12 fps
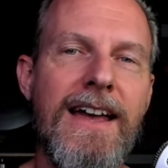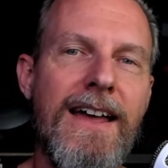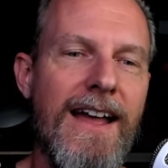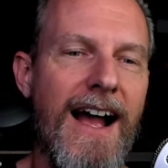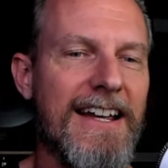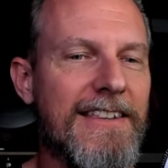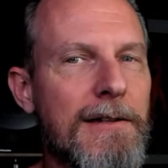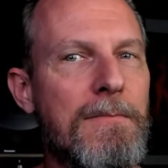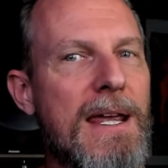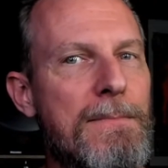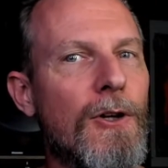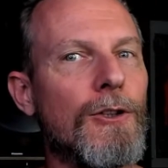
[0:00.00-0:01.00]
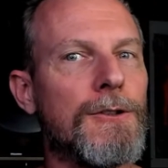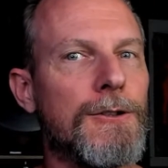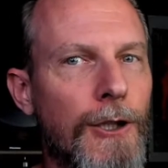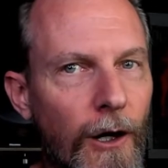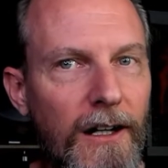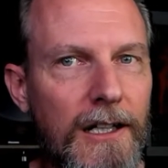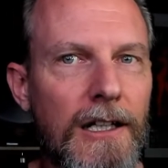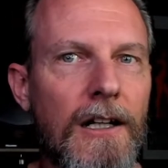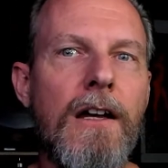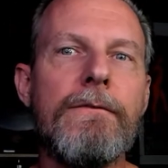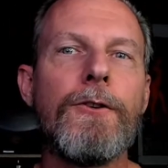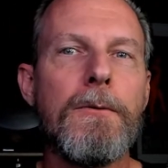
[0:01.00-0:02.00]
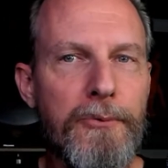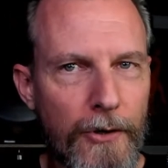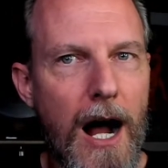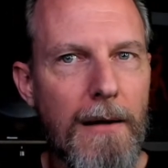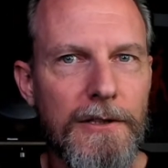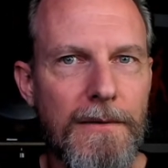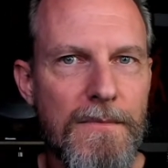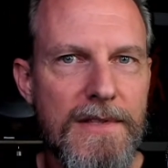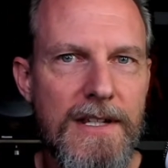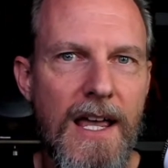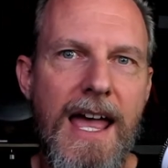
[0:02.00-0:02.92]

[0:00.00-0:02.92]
I think people look for problems